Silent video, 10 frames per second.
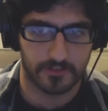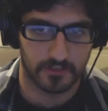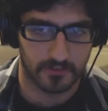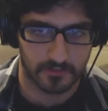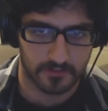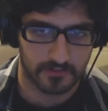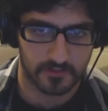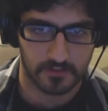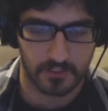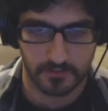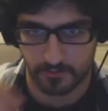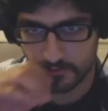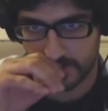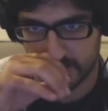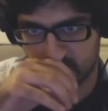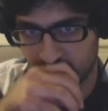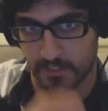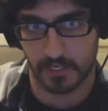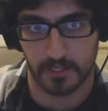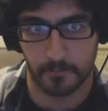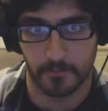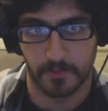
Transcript: You know, it's a nice, relaxing game.